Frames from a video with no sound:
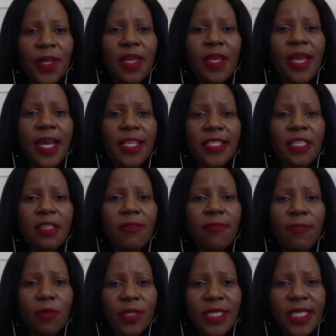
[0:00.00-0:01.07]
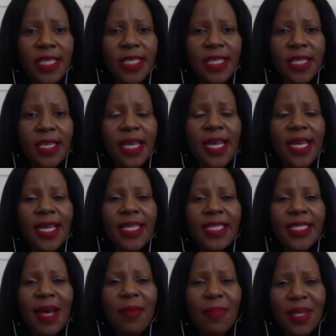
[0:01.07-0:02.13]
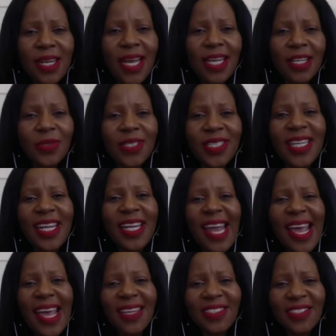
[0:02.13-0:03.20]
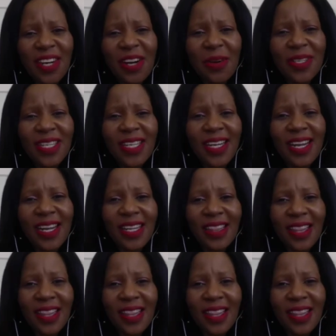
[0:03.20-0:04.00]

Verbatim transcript: in 1914, Thambi Naidoo did an extraordinary